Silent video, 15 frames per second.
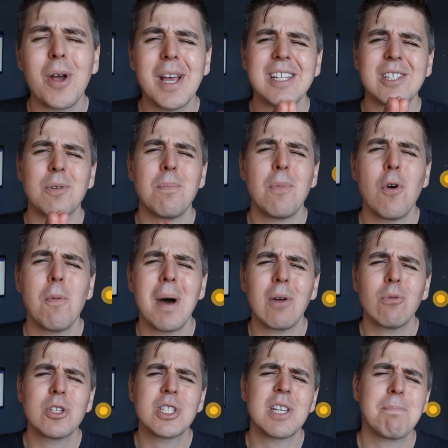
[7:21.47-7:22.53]
Okay, so
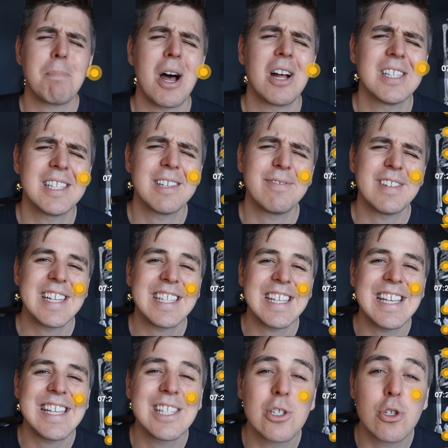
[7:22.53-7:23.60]
mobile
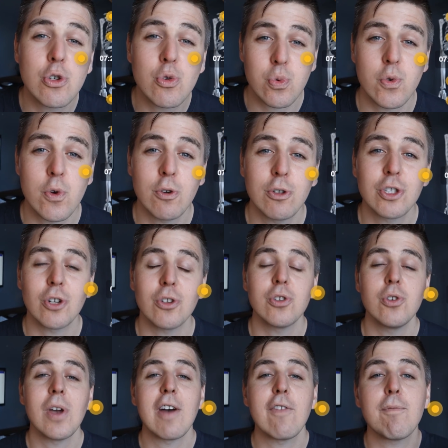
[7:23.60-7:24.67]
responsiveness is
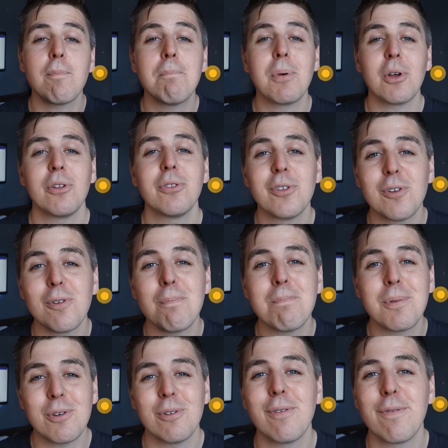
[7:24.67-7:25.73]
crucial. You have built your
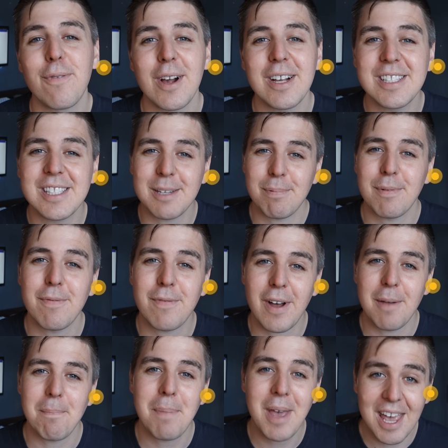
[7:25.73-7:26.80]
beautiful
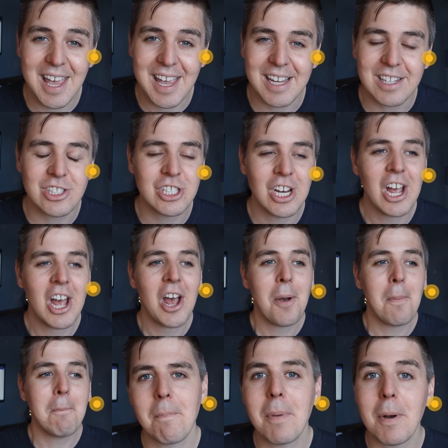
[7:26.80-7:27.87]
Zipify page,
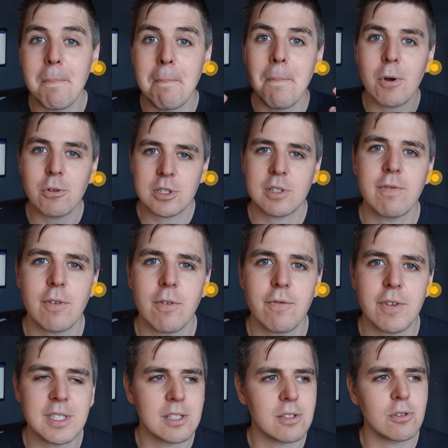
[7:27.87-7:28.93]
but most of your
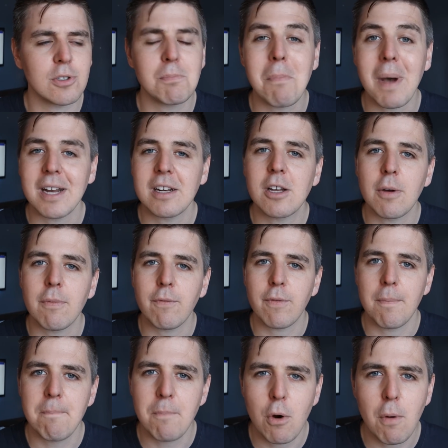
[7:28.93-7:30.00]
visitors might come
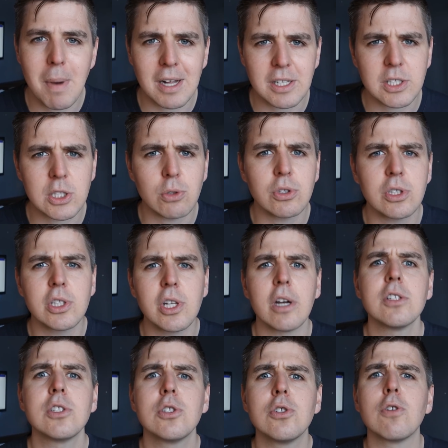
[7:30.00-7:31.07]
from mobile. So
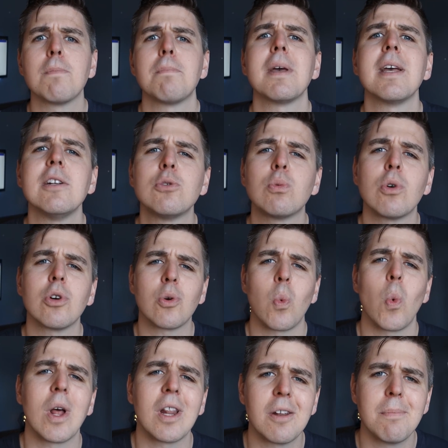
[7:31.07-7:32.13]
does your page
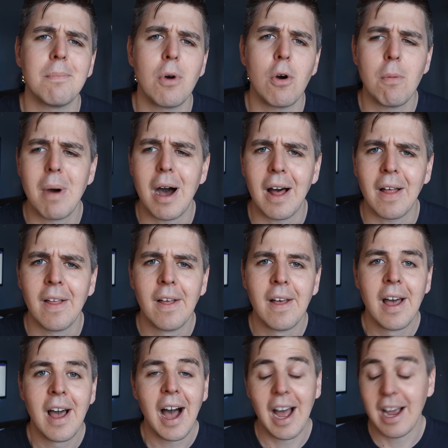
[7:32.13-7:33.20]
work well on mobile?
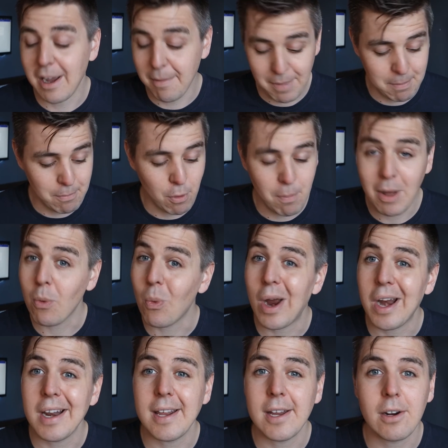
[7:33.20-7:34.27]
I got my mobile
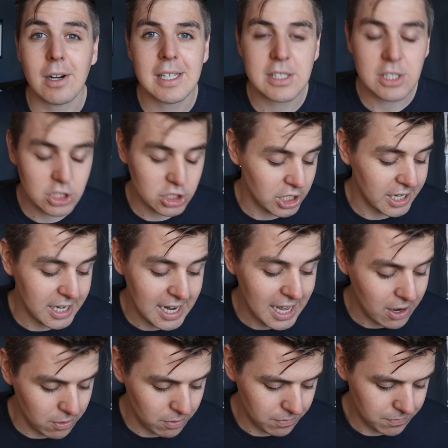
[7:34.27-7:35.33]
right here, let's check it
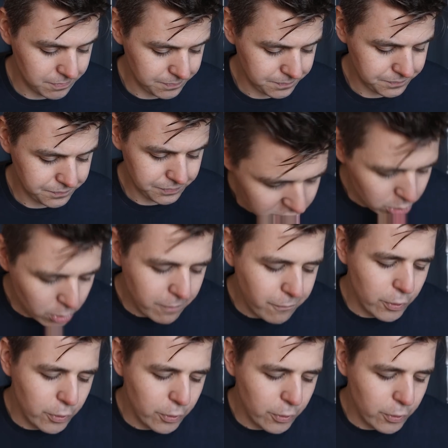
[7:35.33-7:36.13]
out. So